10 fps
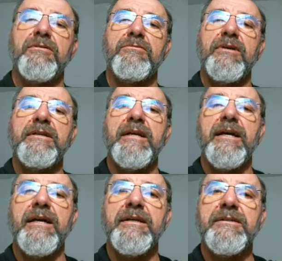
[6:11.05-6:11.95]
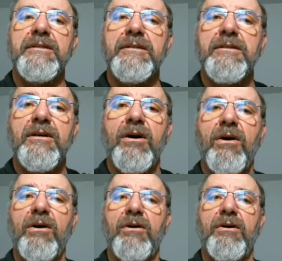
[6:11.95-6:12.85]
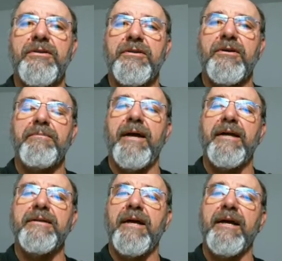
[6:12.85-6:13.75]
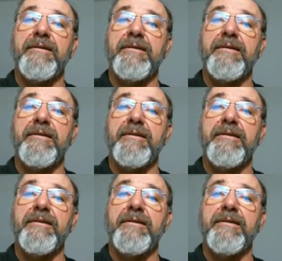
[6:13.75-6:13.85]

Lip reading: reneged on their mandate,